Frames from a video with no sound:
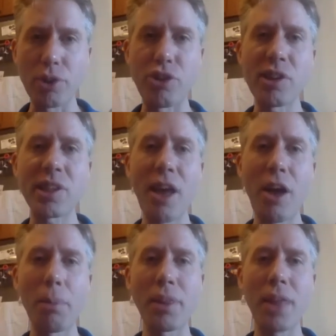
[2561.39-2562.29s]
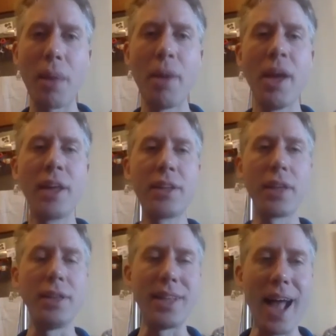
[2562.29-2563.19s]
just helping them to
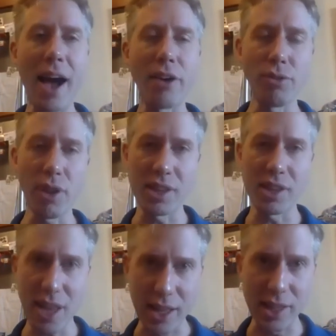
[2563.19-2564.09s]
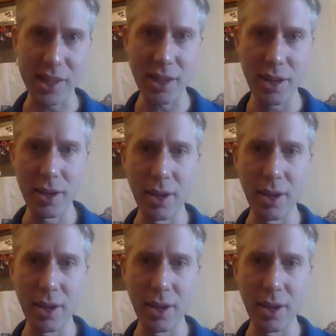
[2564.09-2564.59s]
not resist